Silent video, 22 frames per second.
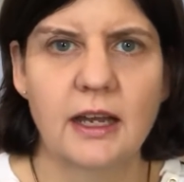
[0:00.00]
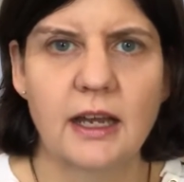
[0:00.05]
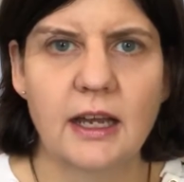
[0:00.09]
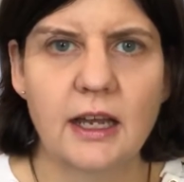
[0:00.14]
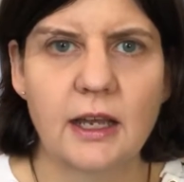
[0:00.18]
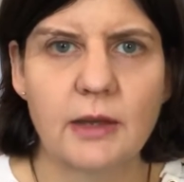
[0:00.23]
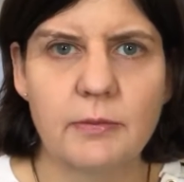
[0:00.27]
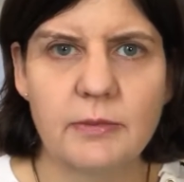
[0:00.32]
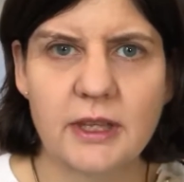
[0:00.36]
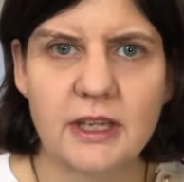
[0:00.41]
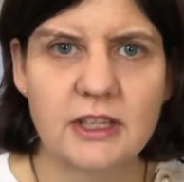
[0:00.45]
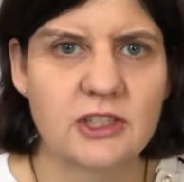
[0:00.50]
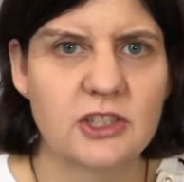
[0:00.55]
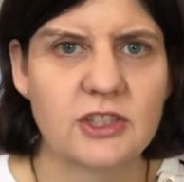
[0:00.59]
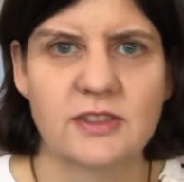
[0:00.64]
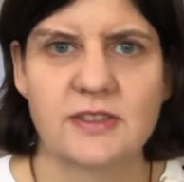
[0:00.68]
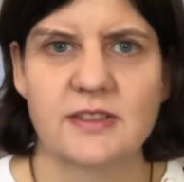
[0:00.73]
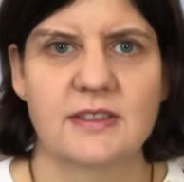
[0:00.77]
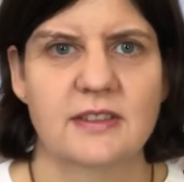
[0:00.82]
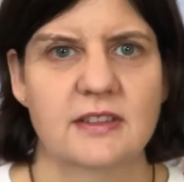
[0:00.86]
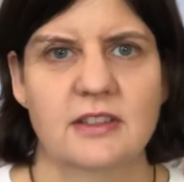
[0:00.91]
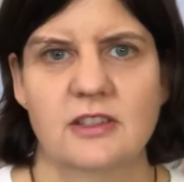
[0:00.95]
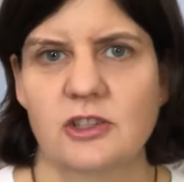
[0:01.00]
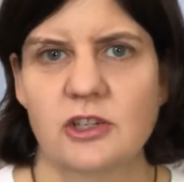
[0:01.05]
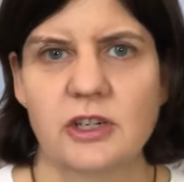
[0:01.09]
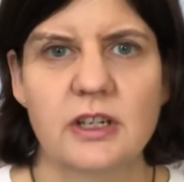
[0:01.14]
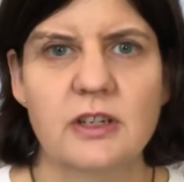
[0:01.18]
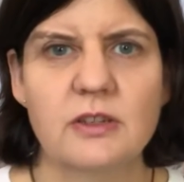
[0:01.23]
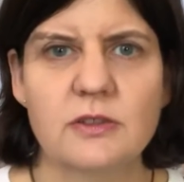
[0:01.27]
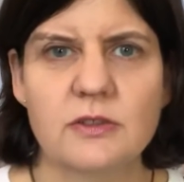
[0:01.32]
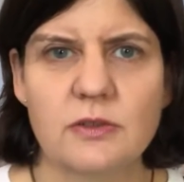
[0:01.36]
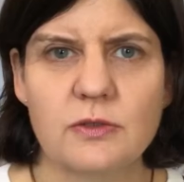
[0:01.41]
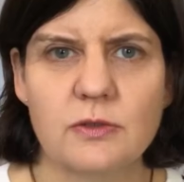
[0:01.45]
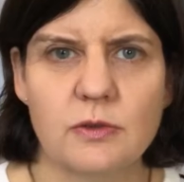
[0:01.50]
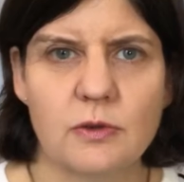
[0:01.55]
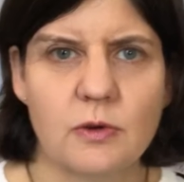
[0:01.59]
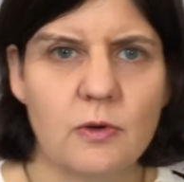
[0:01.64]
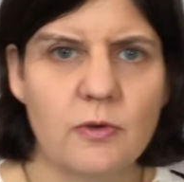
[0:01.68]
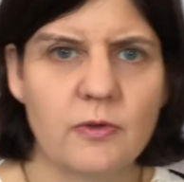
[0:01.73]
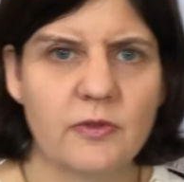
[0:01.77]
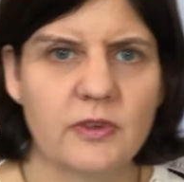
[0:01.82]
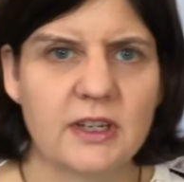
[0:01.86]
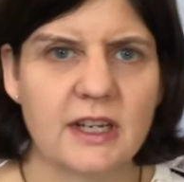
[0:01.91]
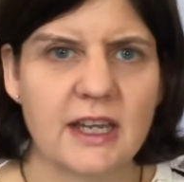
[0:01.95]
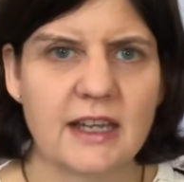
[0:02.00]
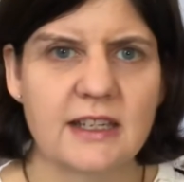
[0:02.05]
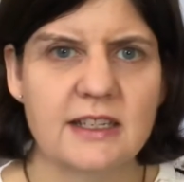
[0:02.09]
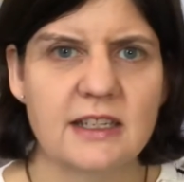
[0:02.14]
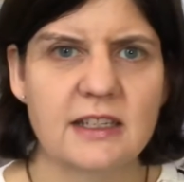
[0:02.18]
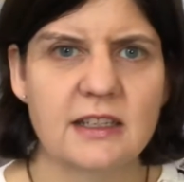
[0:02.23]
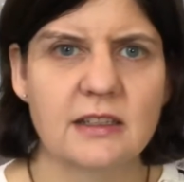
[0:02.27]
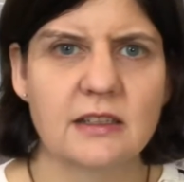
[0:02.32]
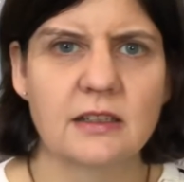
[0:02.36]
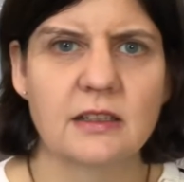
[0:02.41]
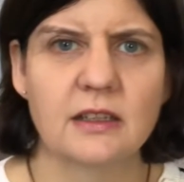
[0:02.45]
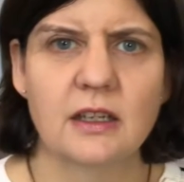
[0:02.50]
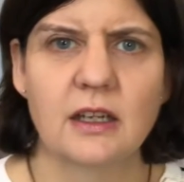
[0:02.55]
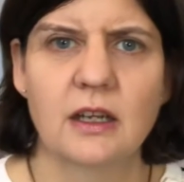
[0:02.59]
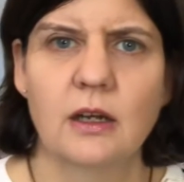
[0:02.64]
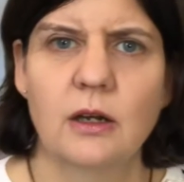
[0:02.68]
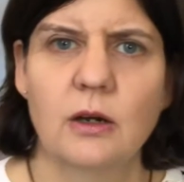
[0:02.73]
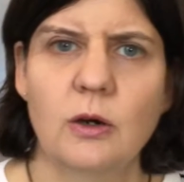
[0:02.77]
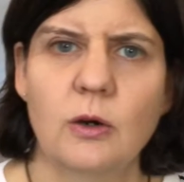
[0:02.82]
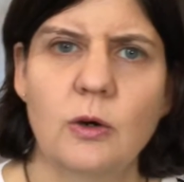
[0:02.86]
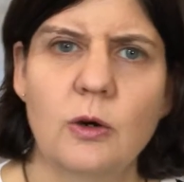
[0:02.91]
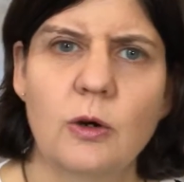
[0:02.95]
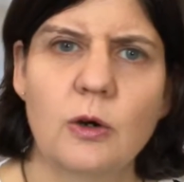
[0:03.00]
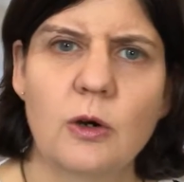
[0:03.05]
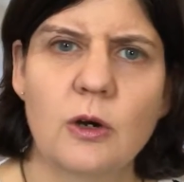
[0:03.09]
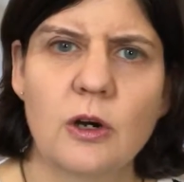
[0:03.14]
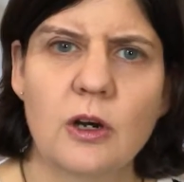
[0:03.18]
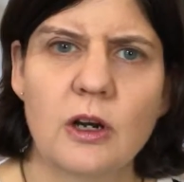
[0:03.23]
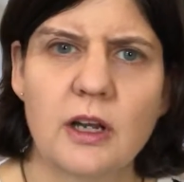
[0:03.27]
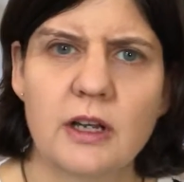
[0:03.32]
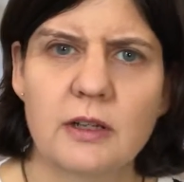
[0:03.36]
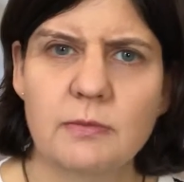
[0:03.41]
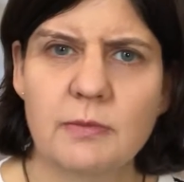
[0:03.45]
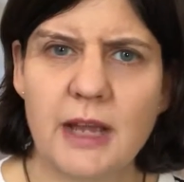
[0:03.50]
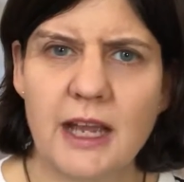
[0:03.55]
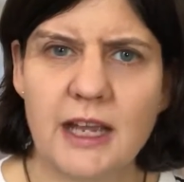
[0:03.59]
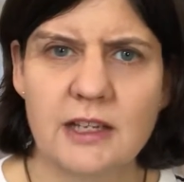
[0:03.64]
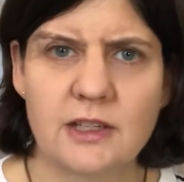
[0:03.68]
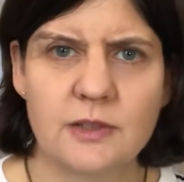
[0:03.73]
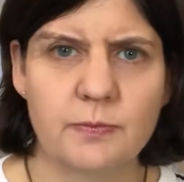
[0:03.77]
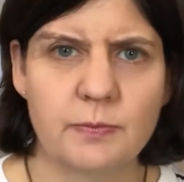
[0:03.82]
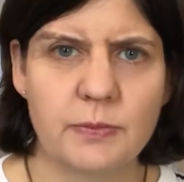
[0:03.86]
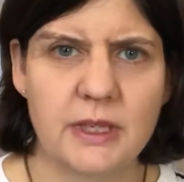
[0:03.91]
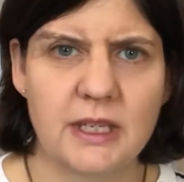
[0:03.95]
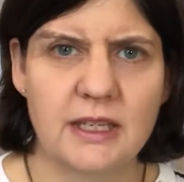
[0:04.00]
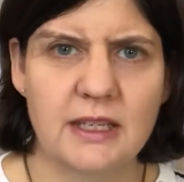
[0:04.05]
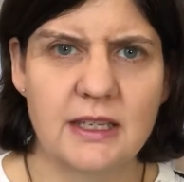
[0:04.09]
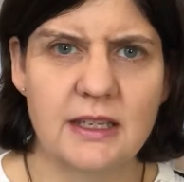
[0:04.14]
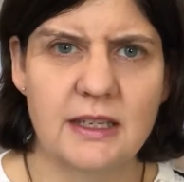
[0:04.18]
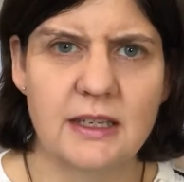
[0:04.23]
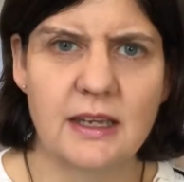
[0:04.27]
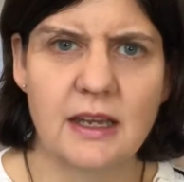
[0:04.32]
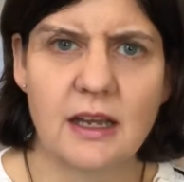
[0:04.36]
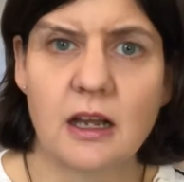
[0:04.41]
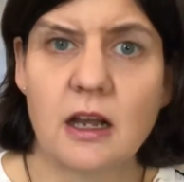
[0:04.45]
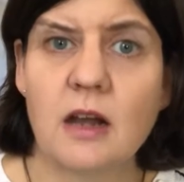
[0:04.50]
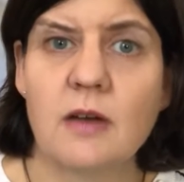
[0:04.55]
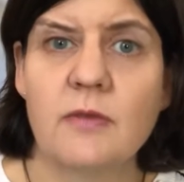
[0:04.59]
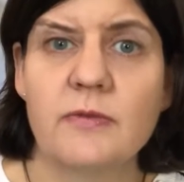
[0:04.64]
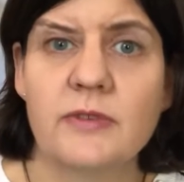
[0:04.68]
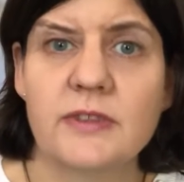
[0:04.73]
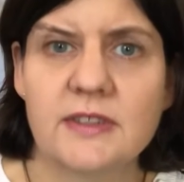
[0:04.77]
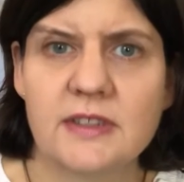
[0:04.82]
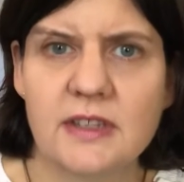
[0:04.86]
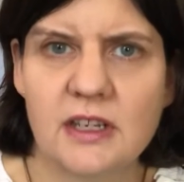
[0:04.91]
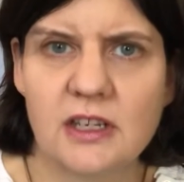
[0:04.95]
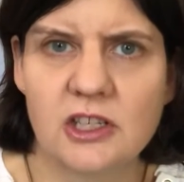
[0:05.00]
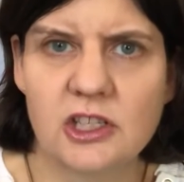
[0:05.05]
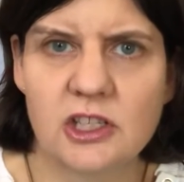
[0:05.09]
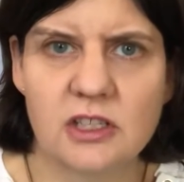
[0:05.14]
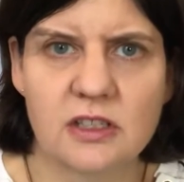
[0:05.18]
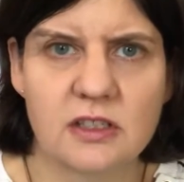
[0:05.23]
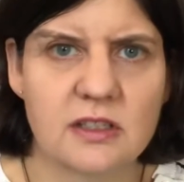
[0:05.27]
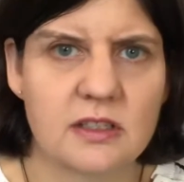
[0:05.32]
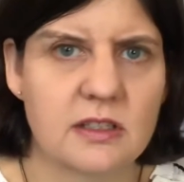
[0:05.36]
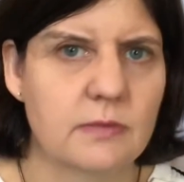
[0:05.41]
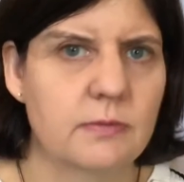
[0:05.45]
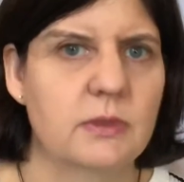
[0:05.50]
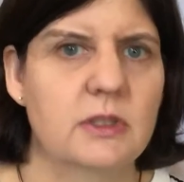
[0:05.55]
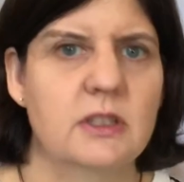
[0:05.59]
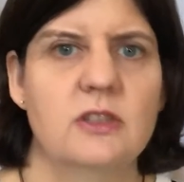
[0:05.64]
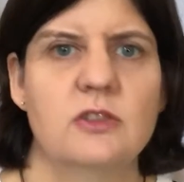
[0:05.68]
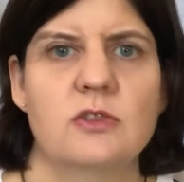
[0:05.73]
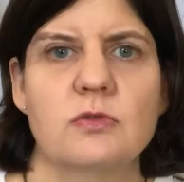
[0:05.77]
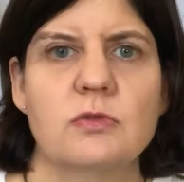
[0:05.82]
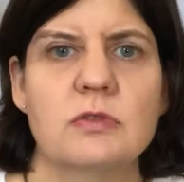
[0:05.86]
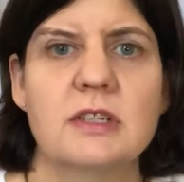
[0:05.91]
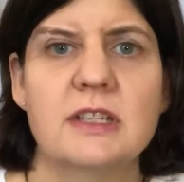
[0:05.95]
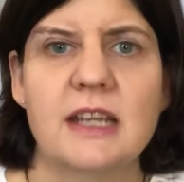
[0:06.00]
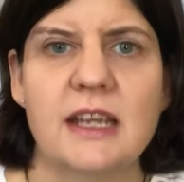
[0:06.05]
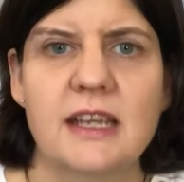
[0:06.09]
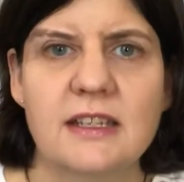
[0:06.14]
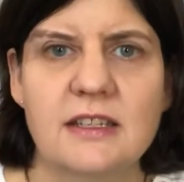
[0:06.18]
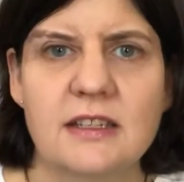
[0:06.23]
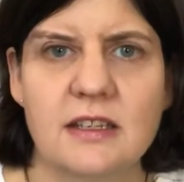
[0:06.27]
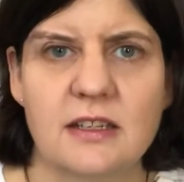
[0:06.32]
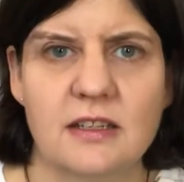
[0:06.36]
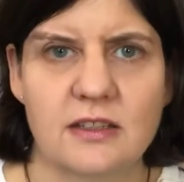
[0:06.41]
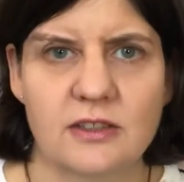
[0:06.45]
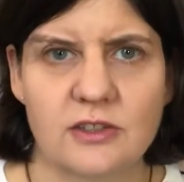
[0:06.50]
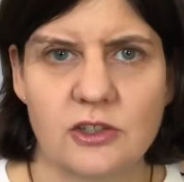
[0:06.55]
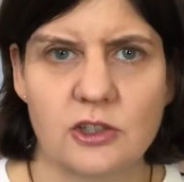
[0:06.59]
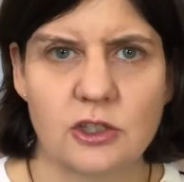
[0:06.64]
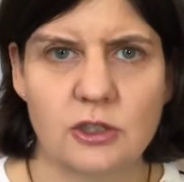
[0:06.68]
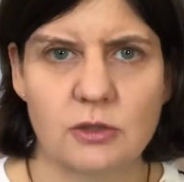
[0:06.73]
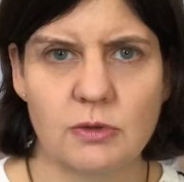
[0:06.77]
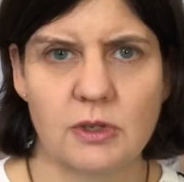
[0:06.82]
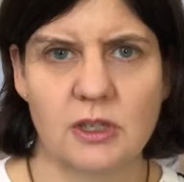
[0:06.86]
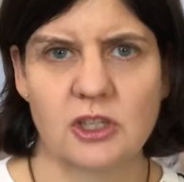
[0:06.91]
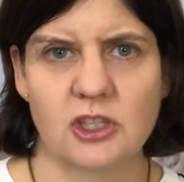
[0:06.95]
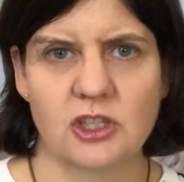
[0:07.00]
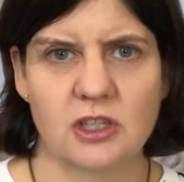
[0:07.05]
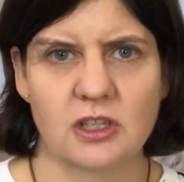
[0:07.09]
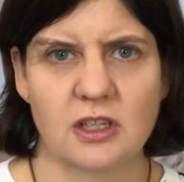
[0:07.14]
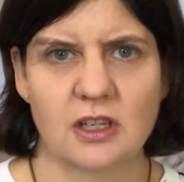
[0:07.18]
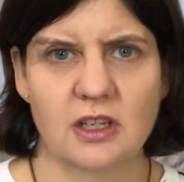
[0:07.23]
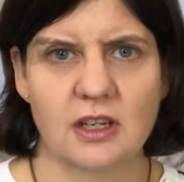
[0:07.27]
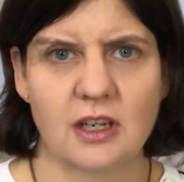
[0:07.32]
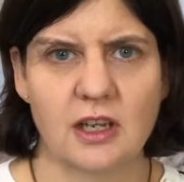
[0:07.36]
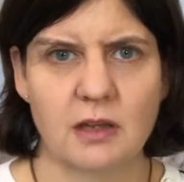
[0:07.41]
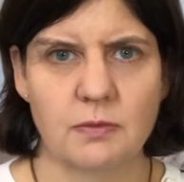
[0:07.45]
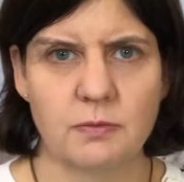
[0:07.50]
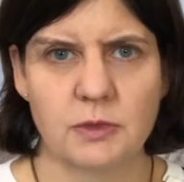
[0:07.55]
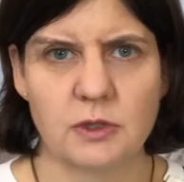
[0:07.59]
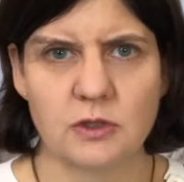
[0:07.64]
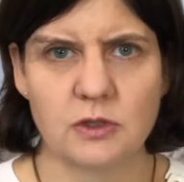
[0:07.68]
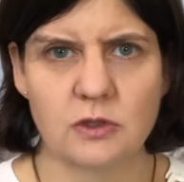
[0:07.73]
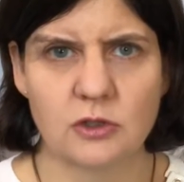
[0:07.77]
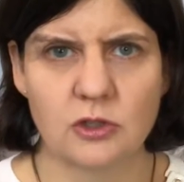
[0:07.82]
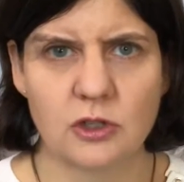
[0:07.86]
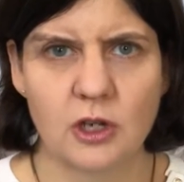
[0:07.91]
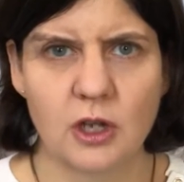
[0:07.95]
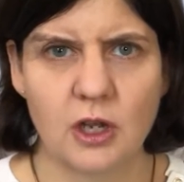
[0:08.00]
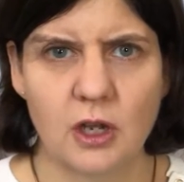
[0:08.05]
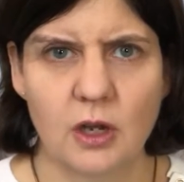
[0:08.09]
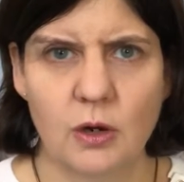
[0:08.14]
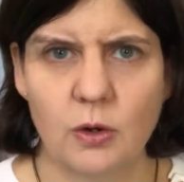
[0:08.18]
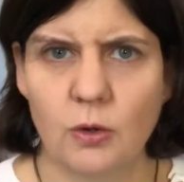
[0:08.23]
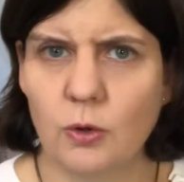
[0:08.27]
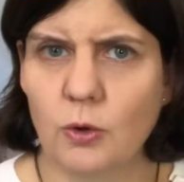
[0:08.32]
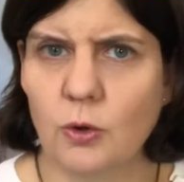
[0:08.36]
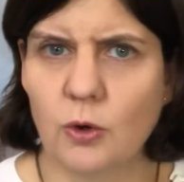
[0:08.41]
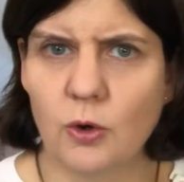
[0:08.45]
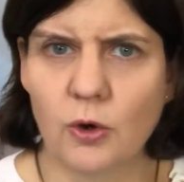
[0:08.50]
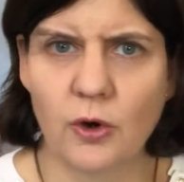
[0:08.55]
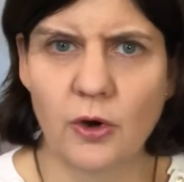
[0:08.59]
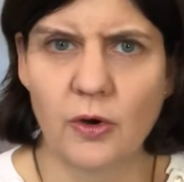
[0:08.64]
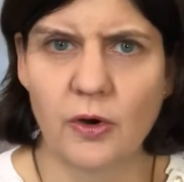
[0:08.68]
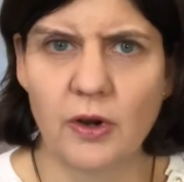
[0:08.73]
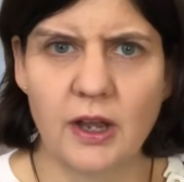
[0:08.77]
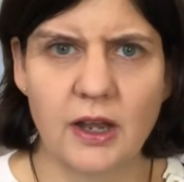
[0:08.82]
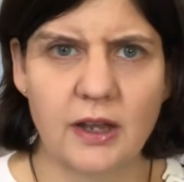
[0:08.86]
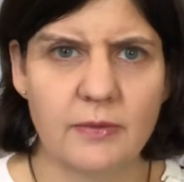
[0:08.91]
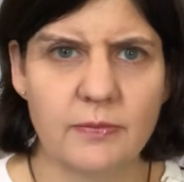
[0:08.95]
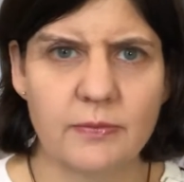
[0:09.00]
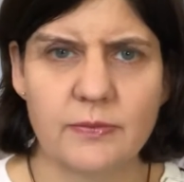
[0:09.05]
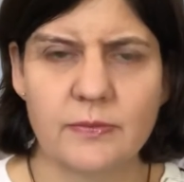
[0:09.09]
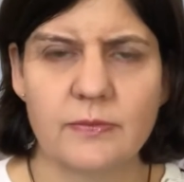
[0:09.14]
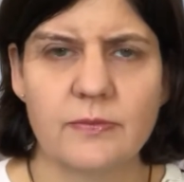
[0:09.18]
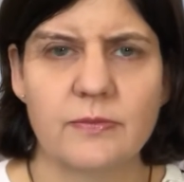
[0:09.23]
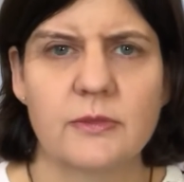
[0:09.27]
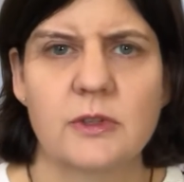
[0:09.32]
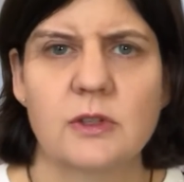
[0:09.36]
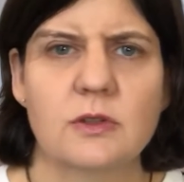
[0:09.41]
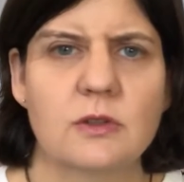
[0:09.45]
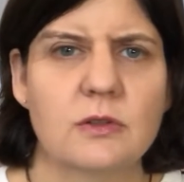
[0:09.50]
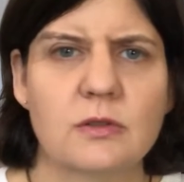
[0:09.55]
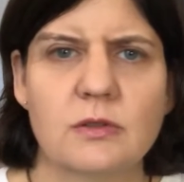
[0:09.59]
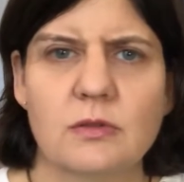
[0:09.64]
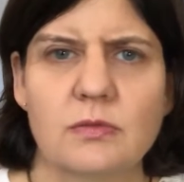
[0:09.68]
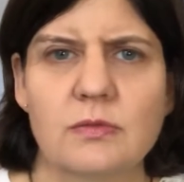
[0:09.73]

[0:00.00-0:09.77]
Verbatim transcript: um, that just triggers off an idea or it might be a conversation somebody's relating a situation that happened or um, you know